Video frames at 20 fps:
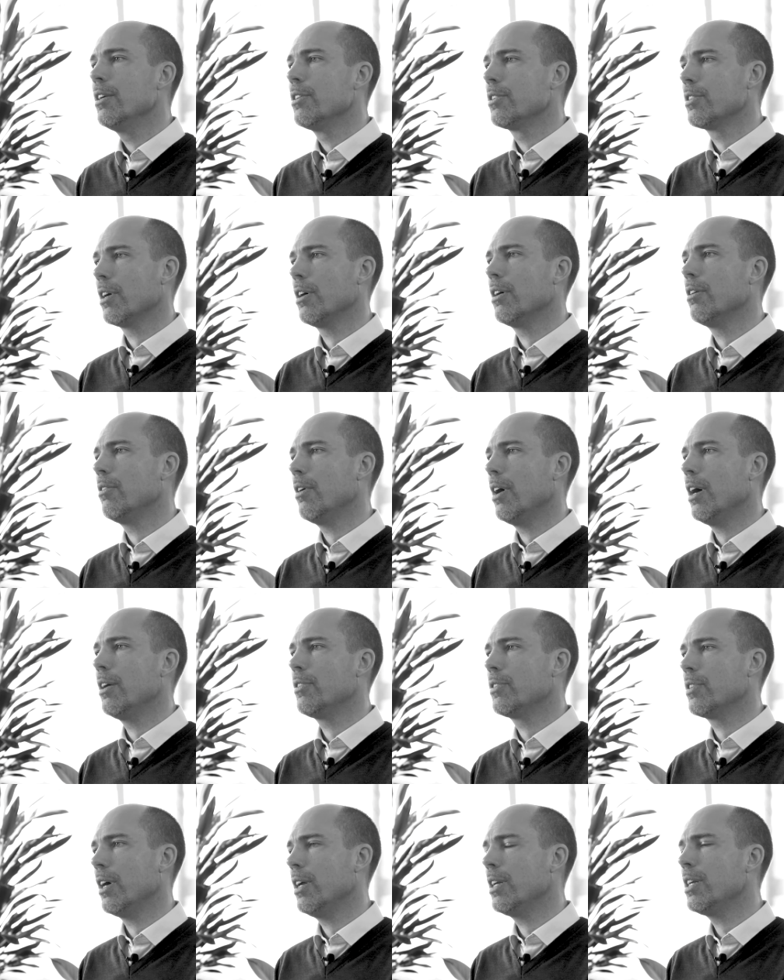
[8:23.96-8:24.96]
Yeah. So uh,
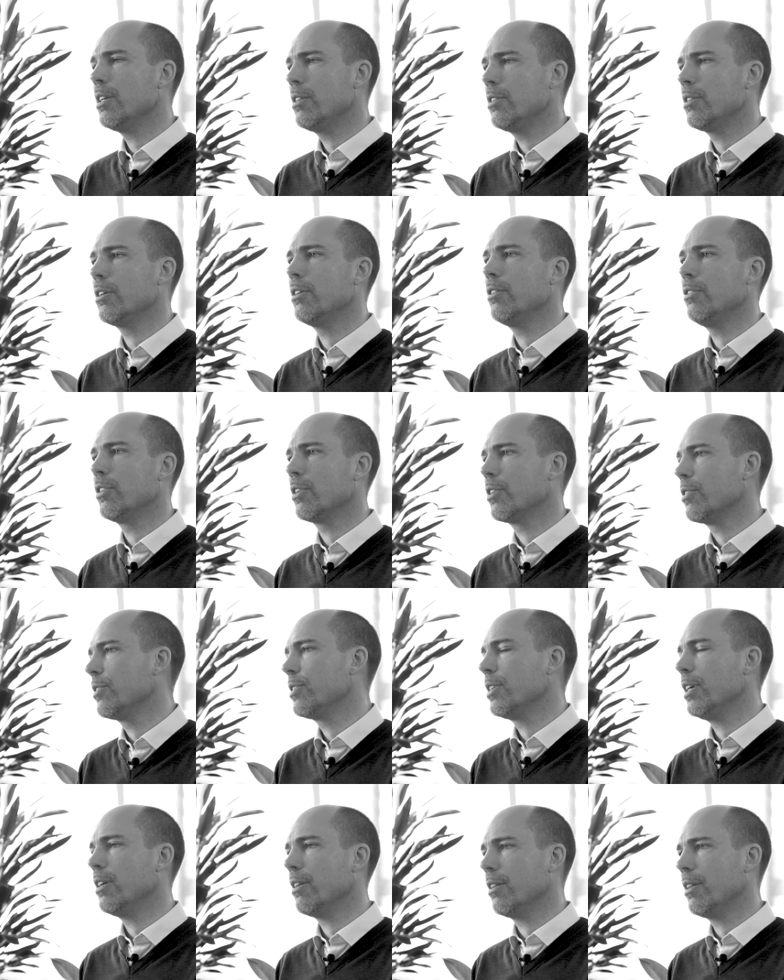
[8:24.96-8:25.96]
so I need to to
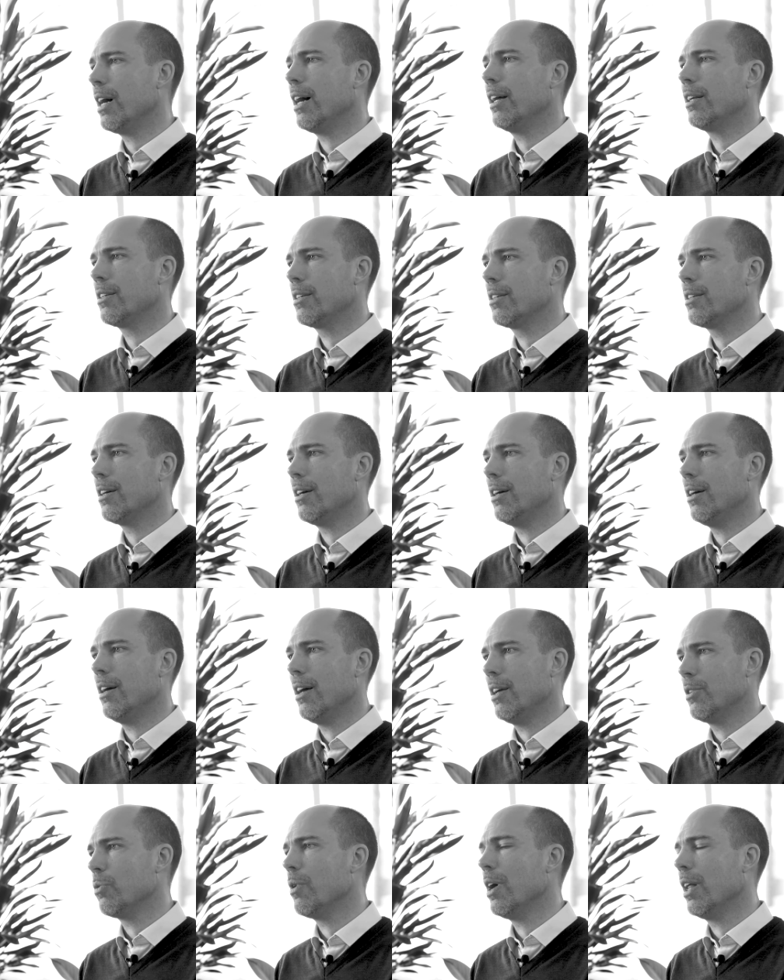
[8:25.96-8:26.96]
consider that uh,
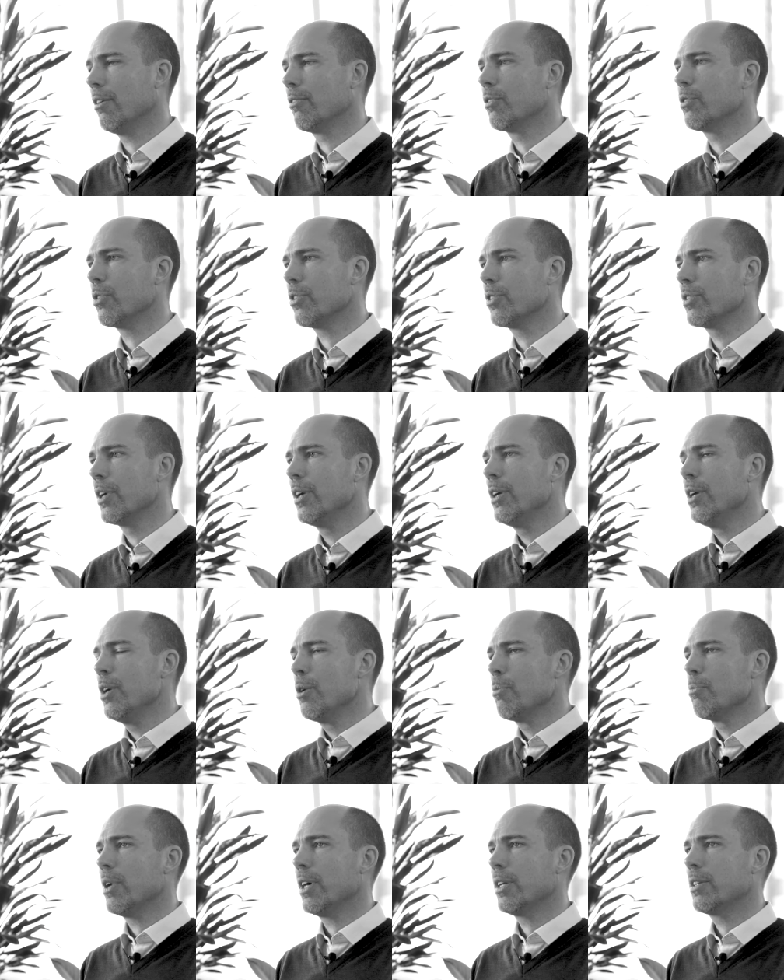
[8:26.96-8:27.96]
yeah. as well, of course.
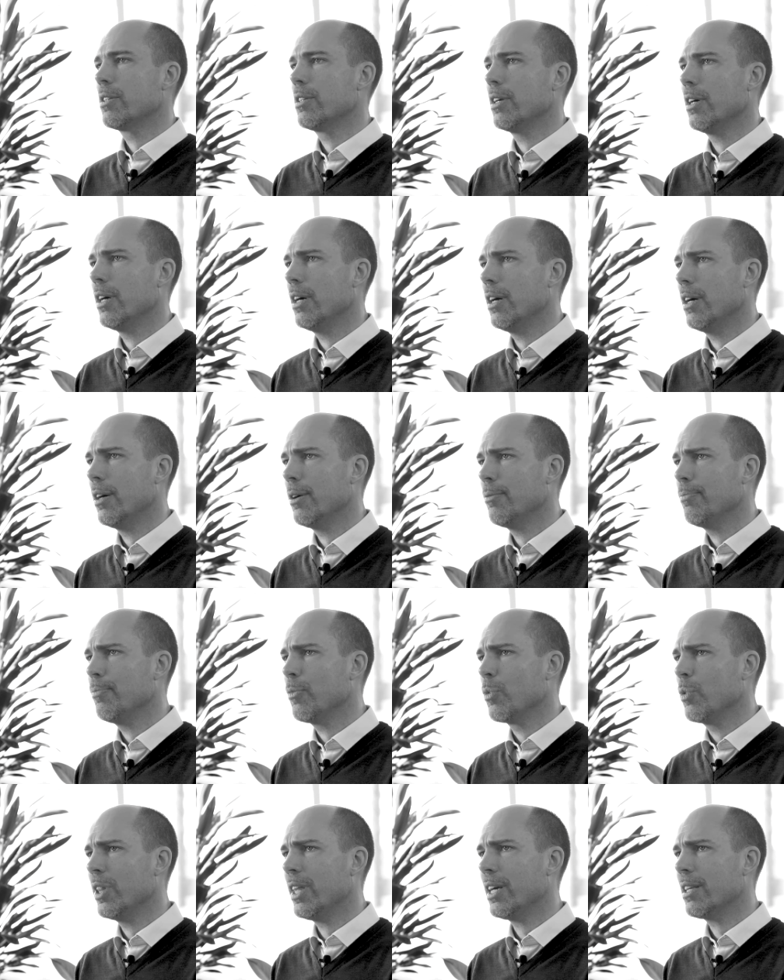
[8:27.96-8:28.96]
Yeah. But um,
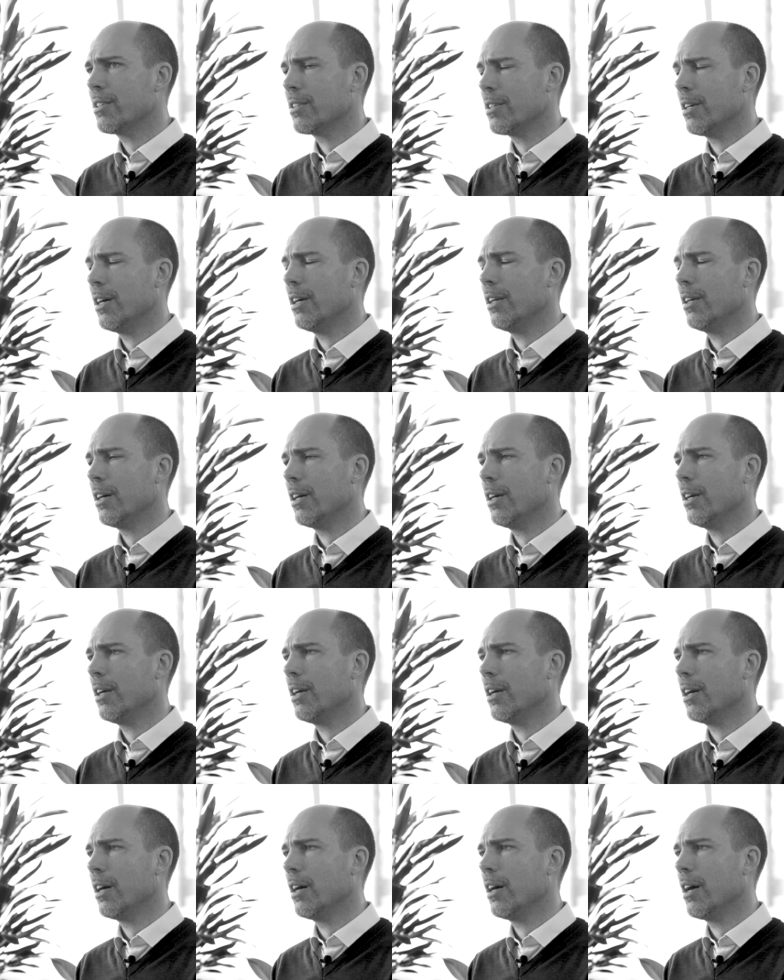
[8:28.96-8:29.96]
with that said,
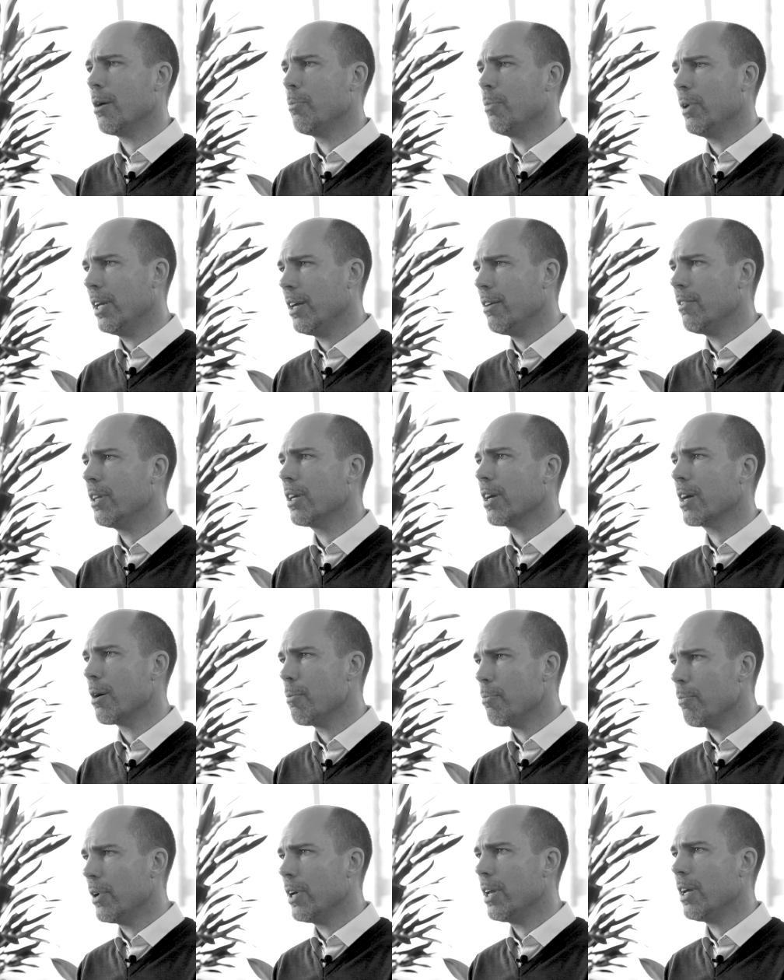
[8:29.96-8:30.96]
I I believe in the
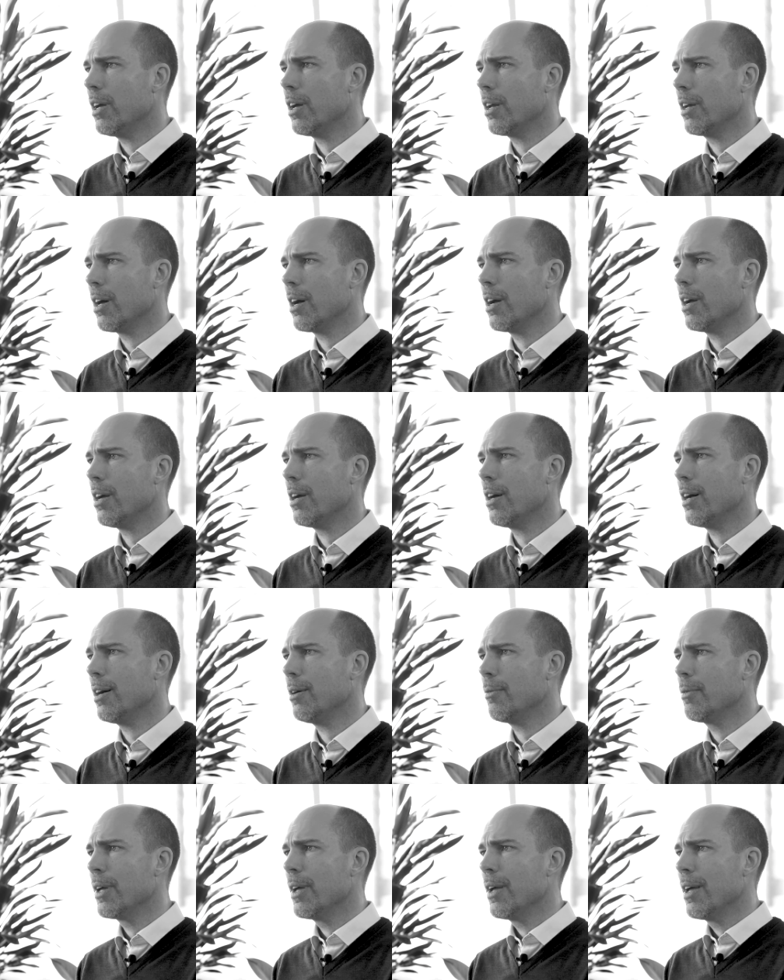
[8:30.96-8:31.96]
company and
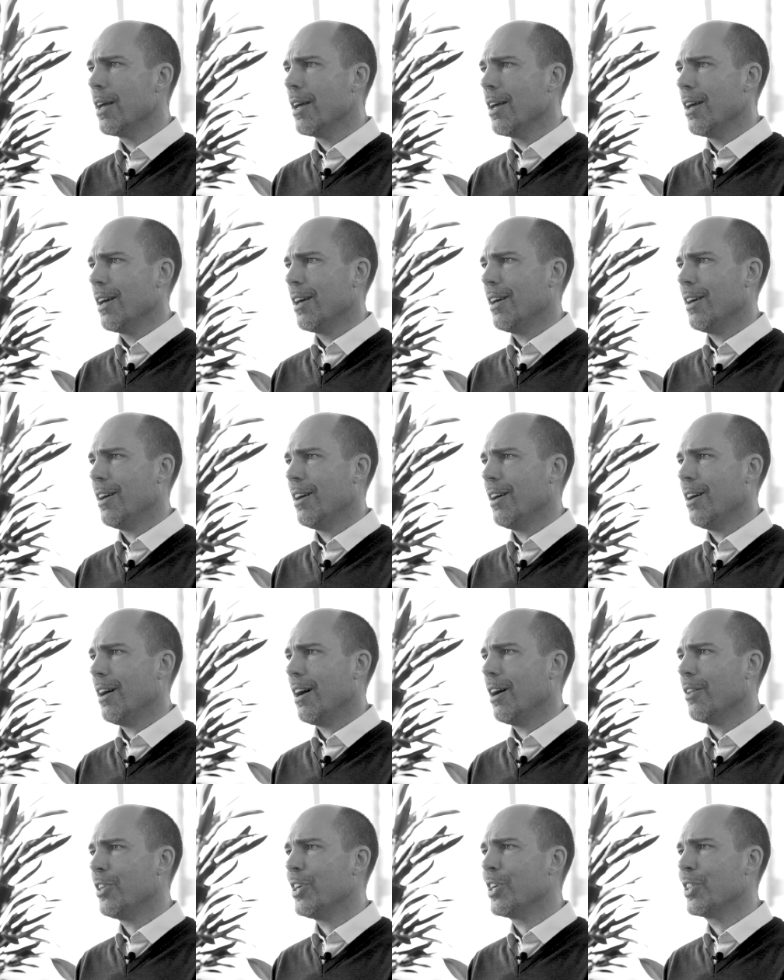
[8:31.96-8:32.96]
I.
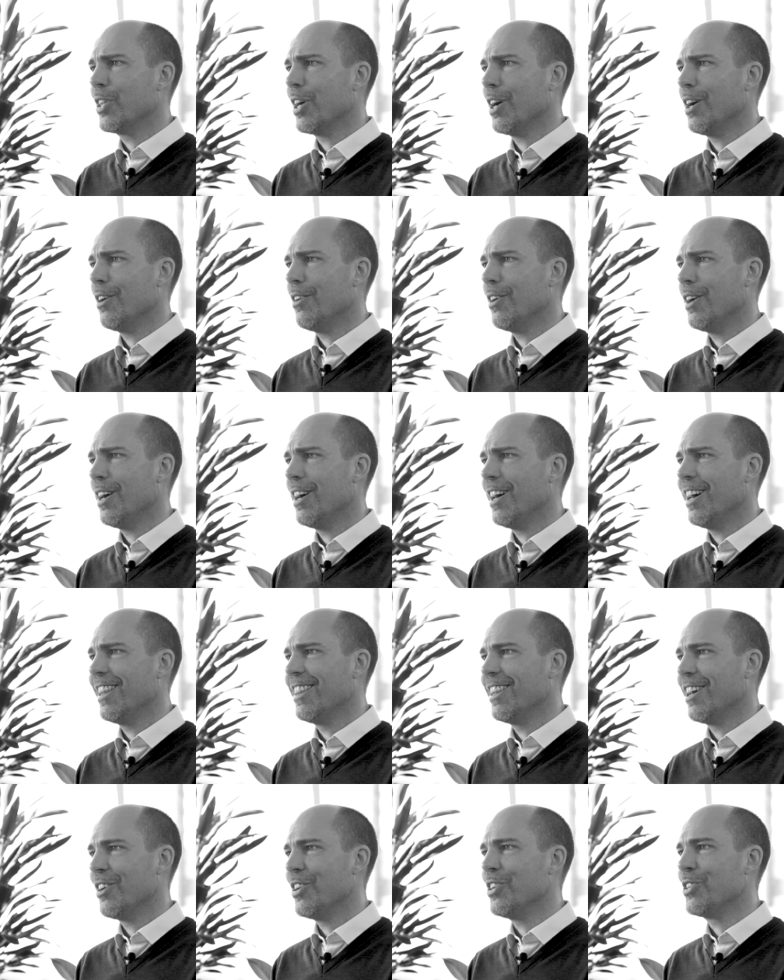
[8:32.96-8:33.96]
I think there
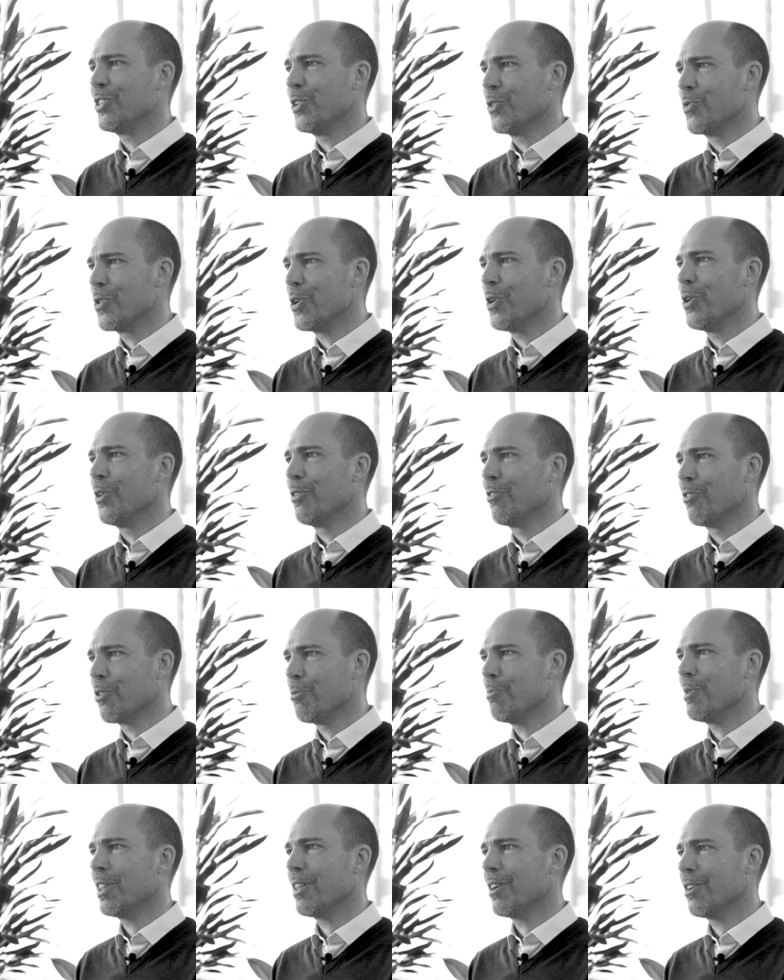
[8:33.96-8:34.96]
there is a role for
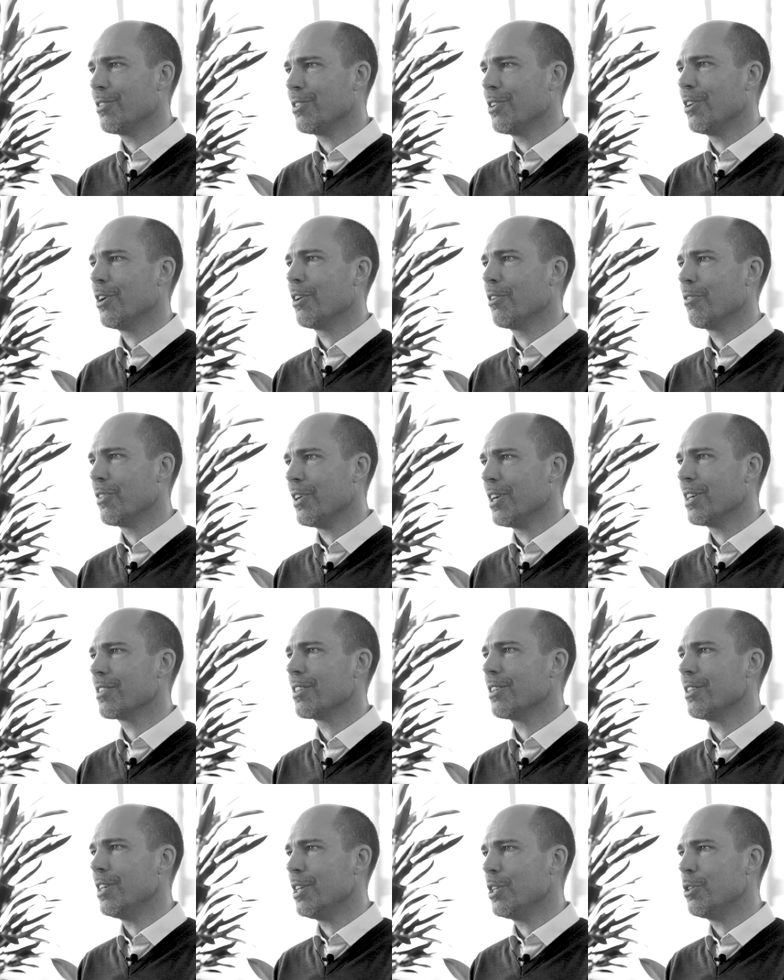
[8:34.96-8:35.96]
me. There is a lot of things
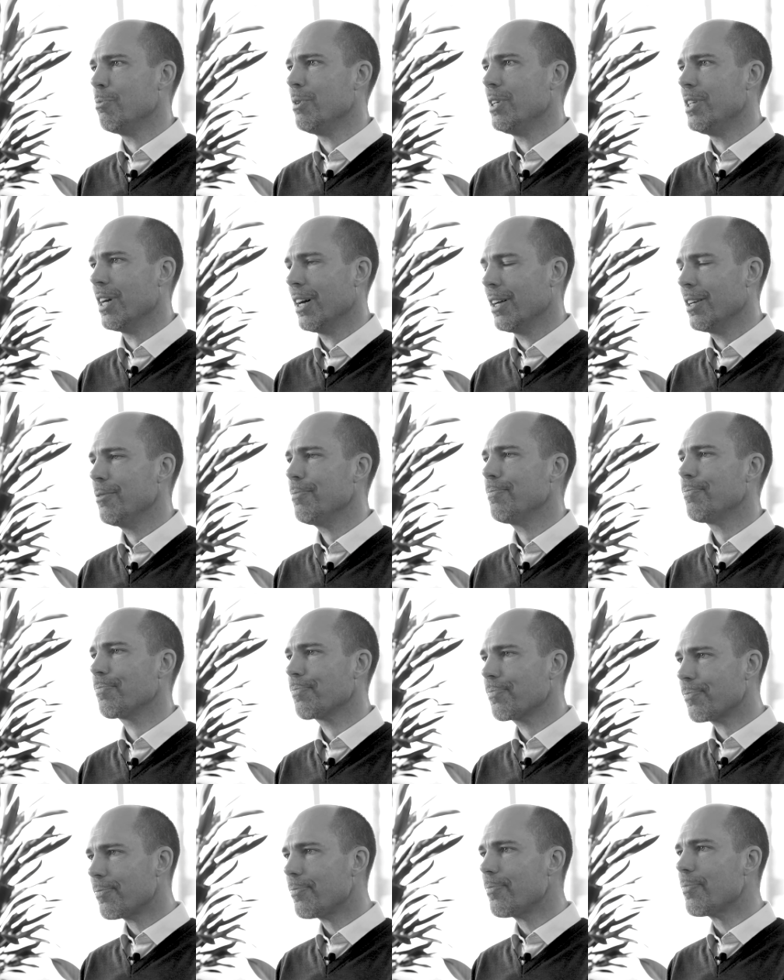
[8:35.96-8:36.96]
that need to be done.
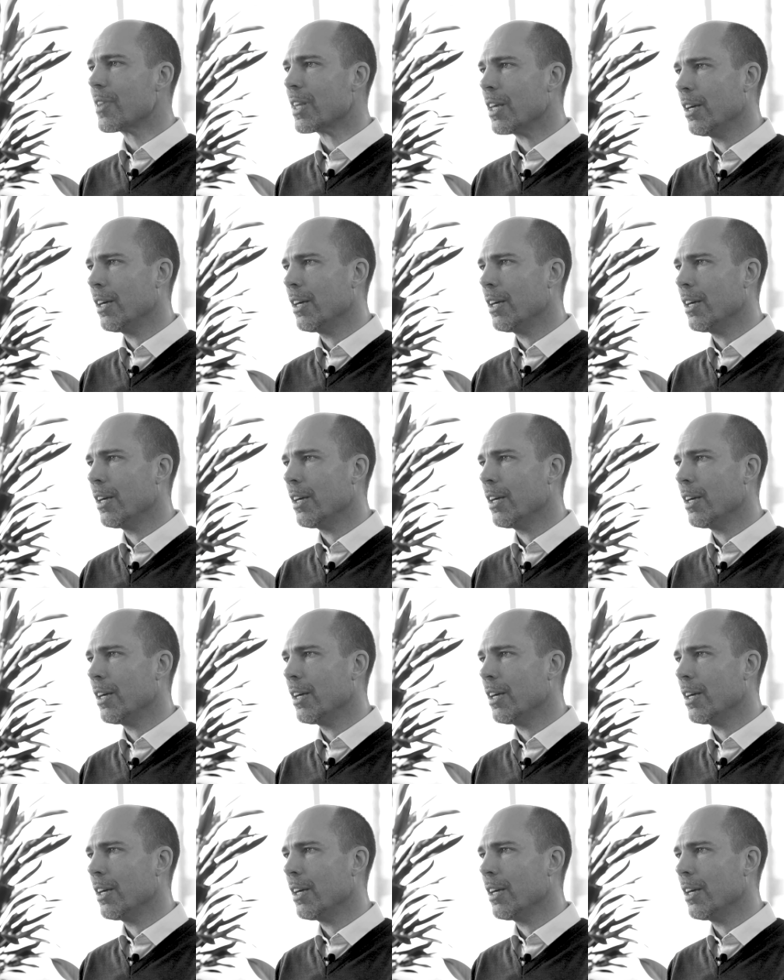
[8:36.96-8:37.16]
Yeah.